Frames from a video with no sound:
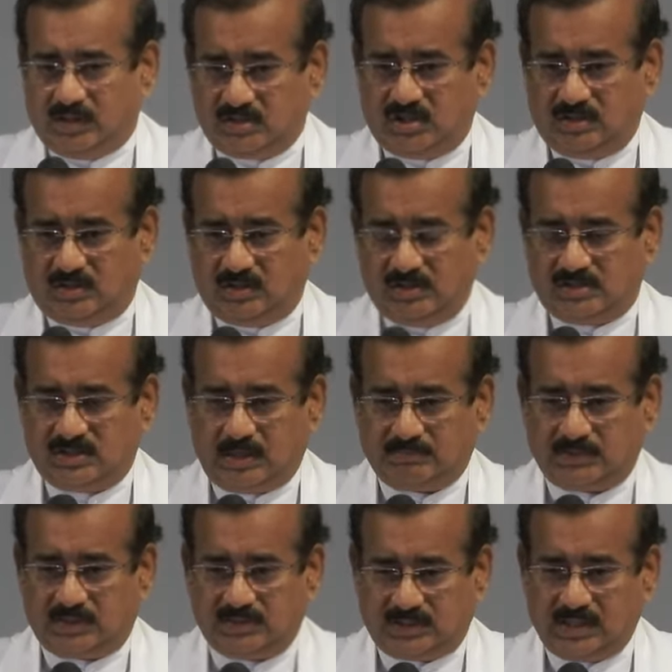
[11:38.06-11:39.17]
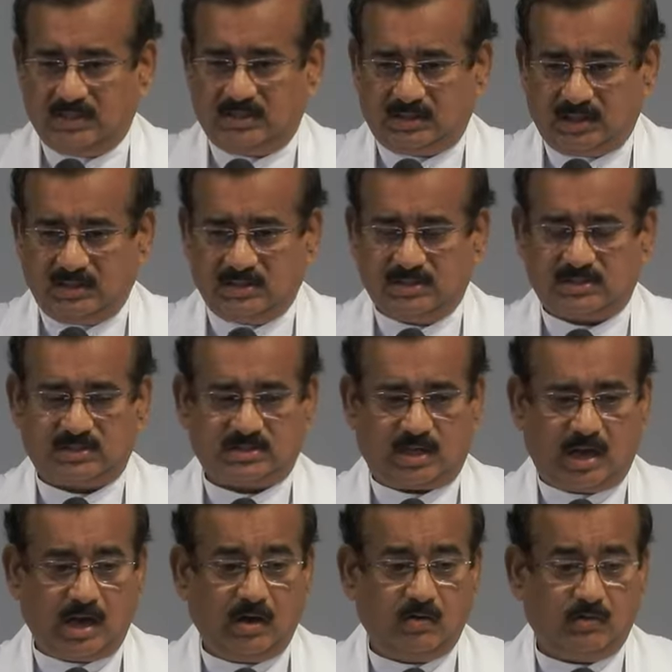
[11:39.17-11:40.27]
Ezekiel chapter 10
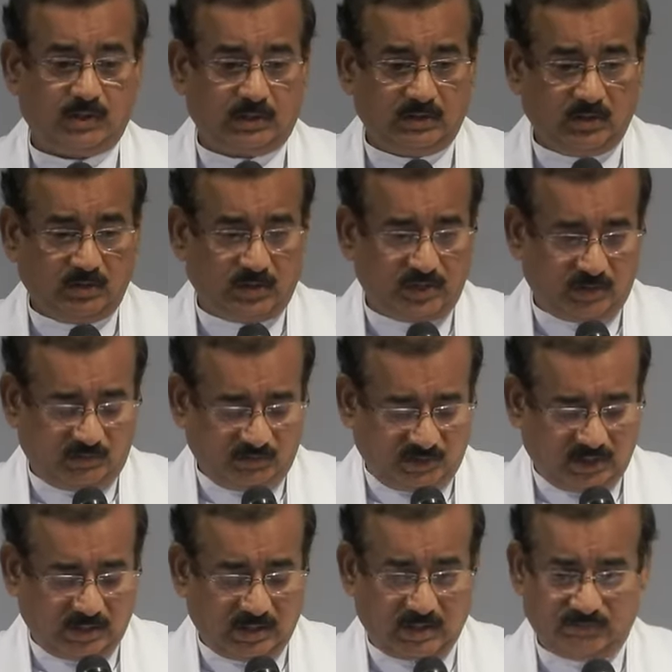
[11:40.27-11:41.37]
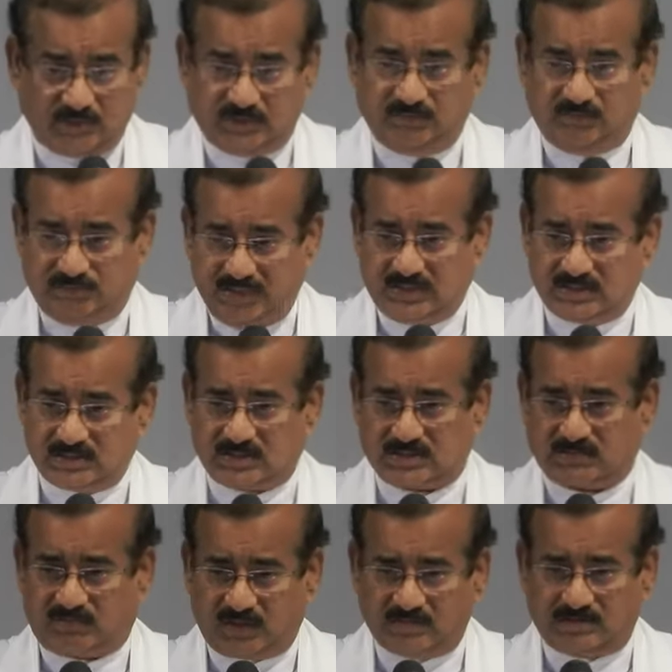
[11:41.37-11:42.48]
tells how the glory of God, with
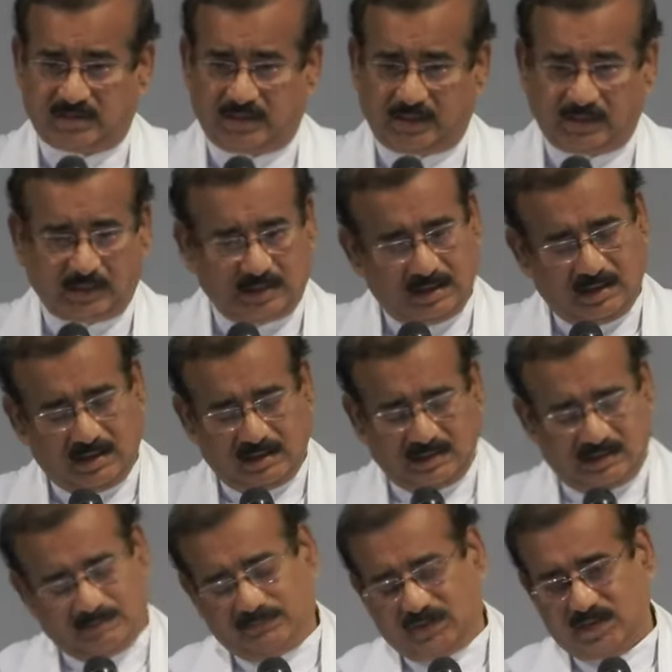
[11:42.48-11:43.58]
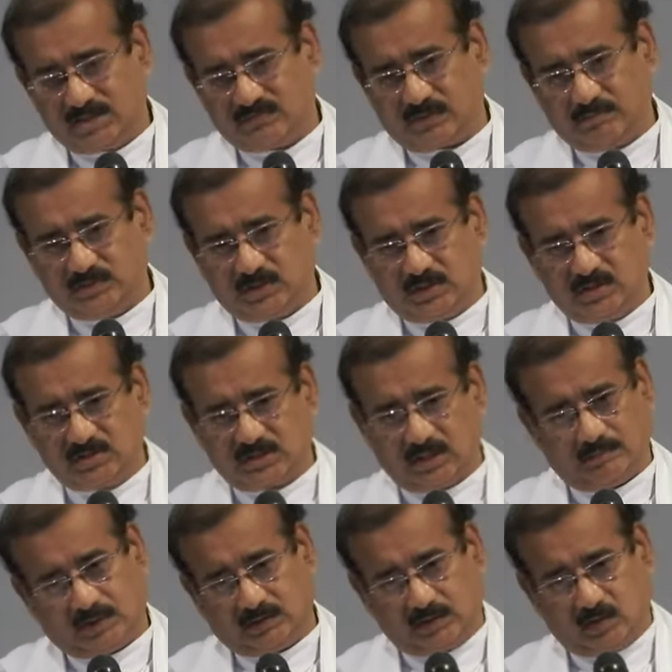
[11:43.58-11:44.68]
wings fluttering, departs from
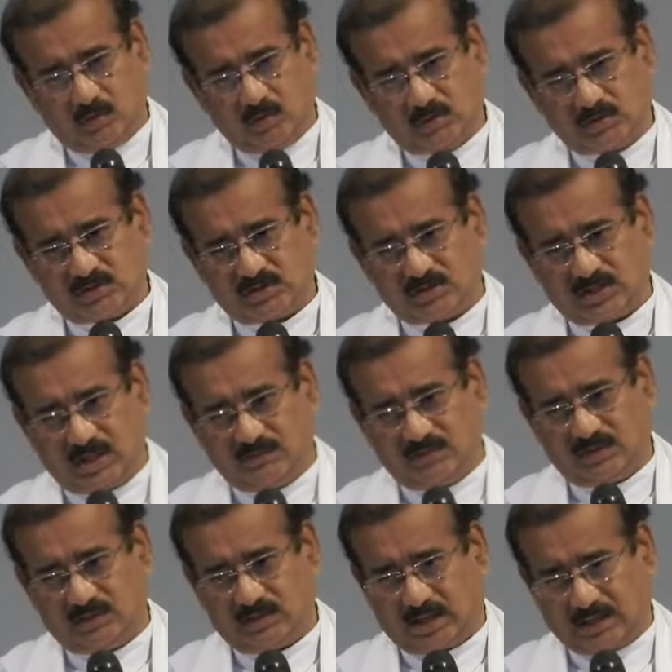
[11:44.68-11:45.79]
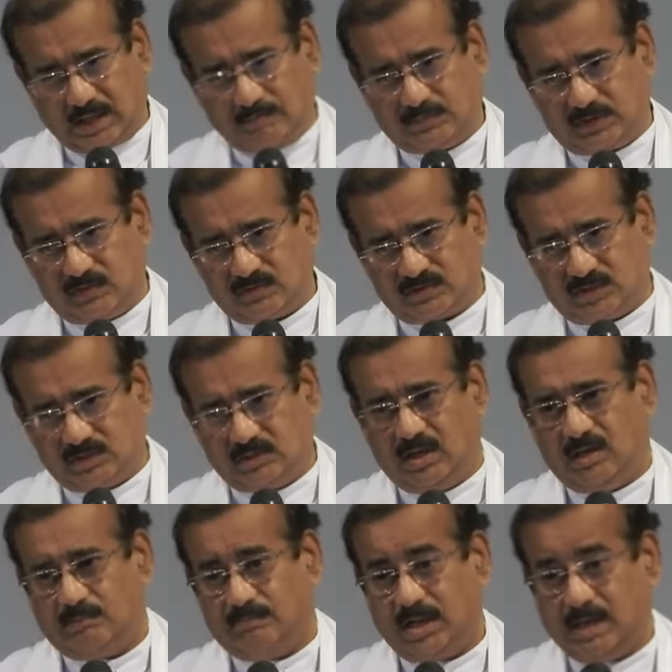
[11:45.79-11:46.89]
Jerusalem and goes to stay with the captives
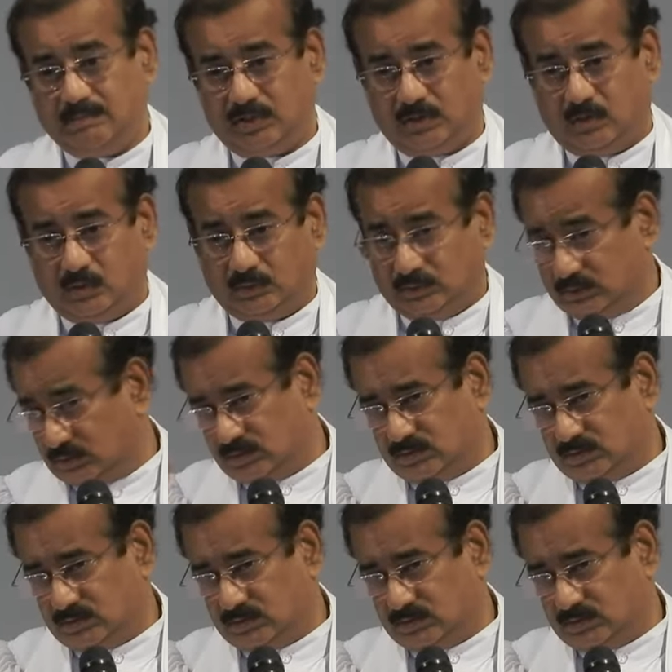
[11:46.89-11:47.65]
in Babylon.